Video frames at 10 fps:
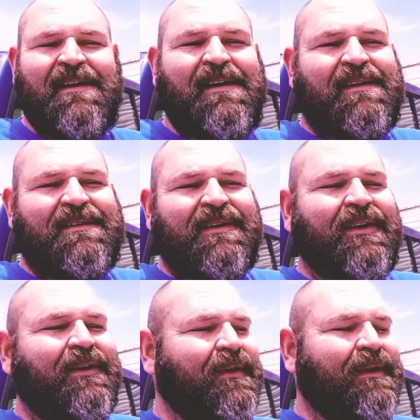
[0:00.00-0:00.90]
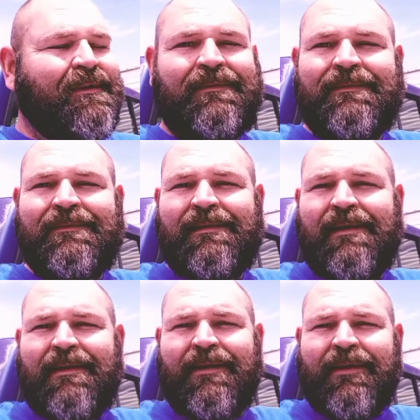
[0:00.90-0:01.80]
So,
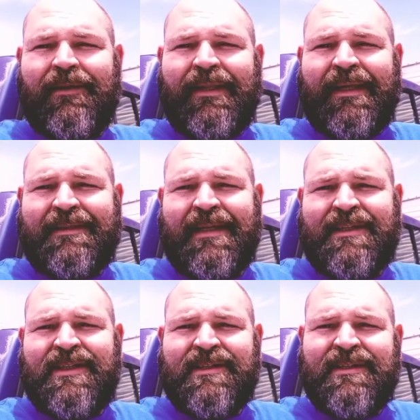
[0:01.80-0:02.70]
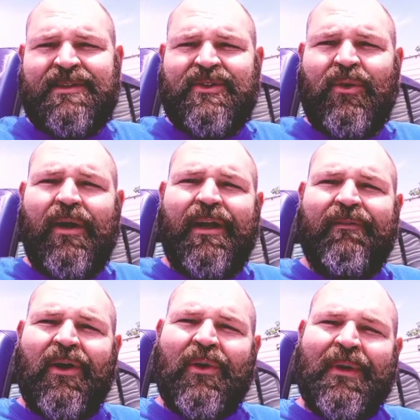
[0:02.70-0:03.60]
you know, and that's just the joy
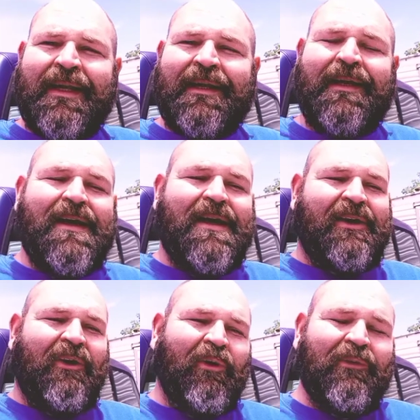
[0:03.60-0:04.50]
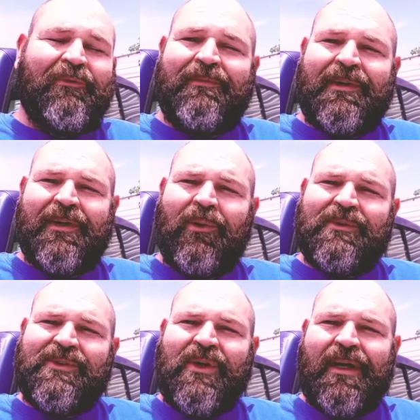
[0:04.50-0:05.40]
of owning an
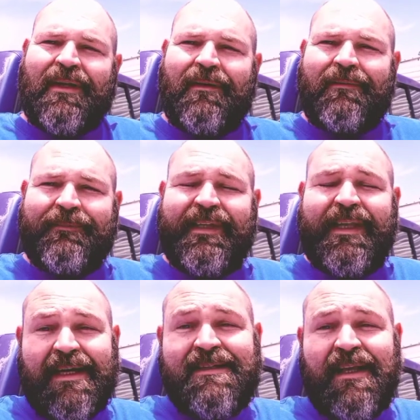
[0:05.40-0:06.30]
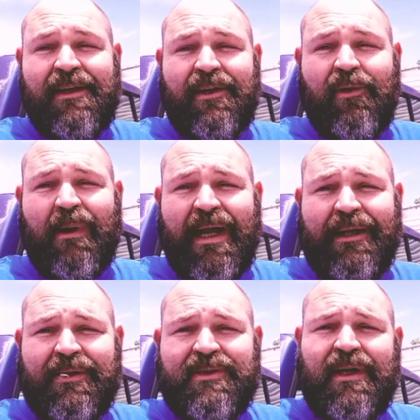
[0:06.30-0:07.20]
old truck. Yes, I could go buy a
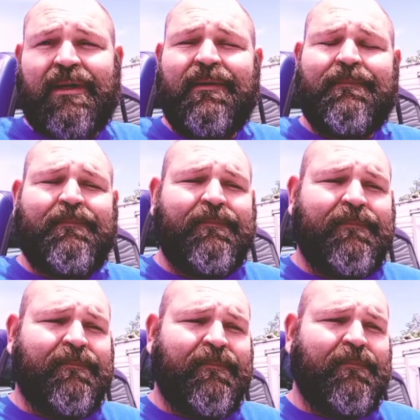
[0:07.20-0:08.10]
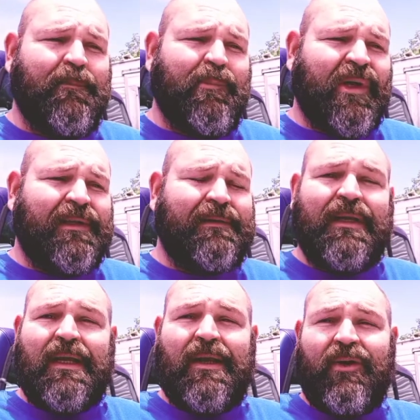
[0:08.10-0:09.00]
new truck, but
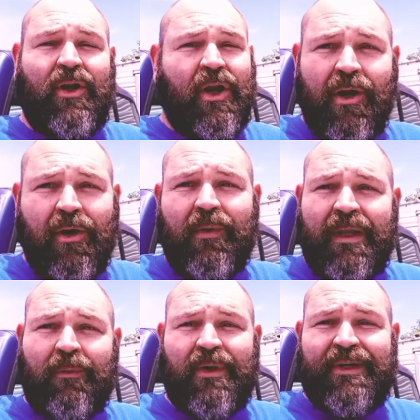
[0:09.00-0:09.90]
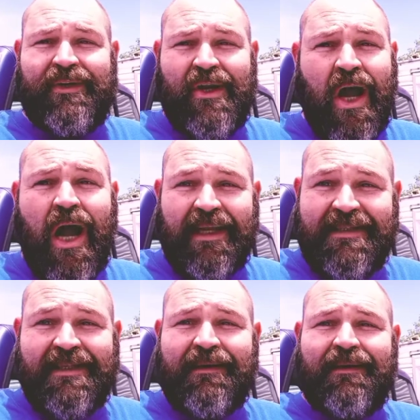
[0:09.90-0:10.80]
no, it would
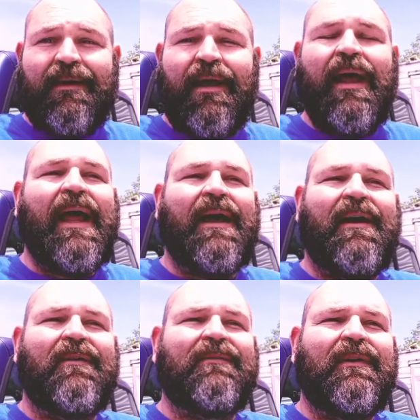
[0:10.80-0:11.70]
not have